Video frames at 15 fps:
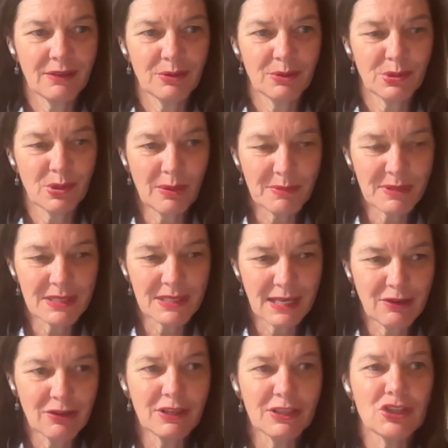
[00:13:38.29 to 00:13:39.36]
autonomous
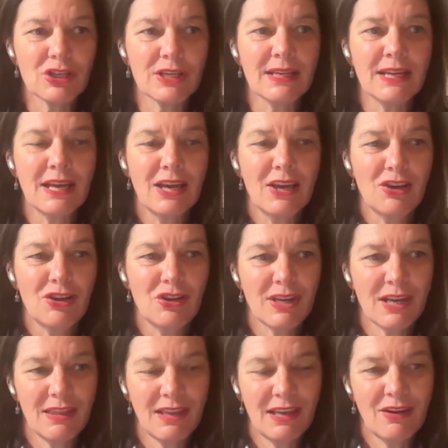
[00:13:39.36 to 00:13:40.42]
technology, you
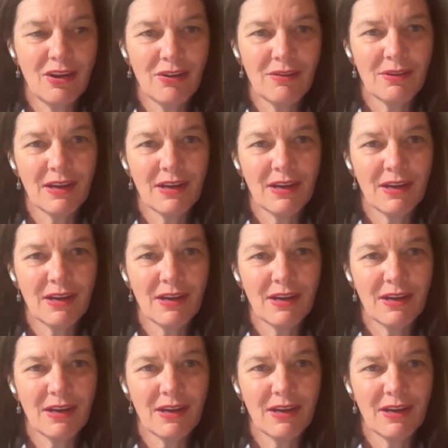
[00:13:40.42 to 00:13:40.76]
can then,